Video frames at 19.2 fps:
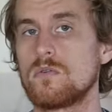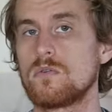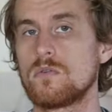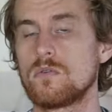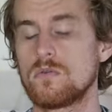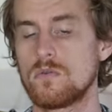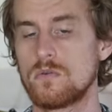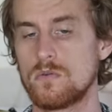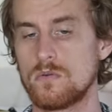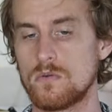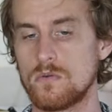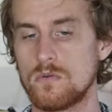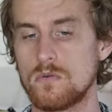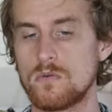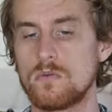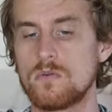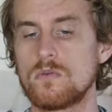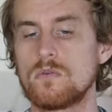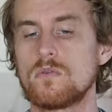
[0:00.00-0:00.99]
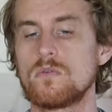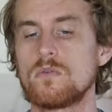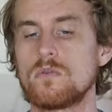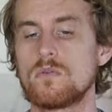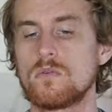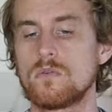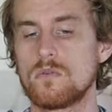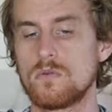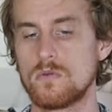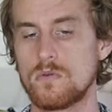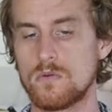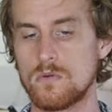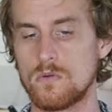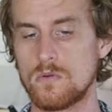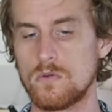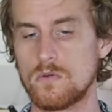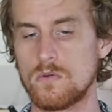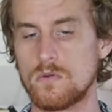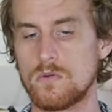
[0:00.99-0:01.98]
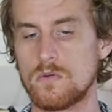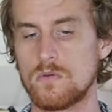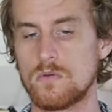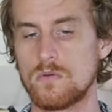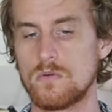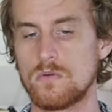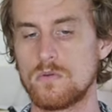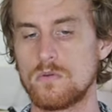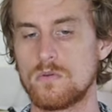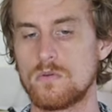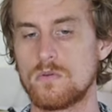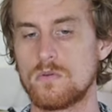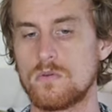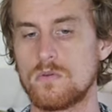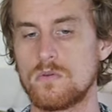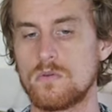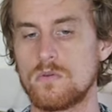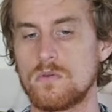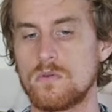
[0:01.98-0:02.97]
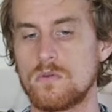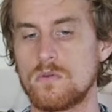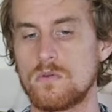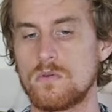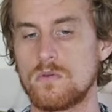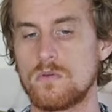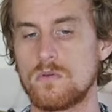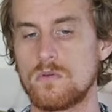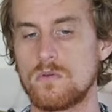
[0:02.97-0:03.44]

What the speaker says: (silent)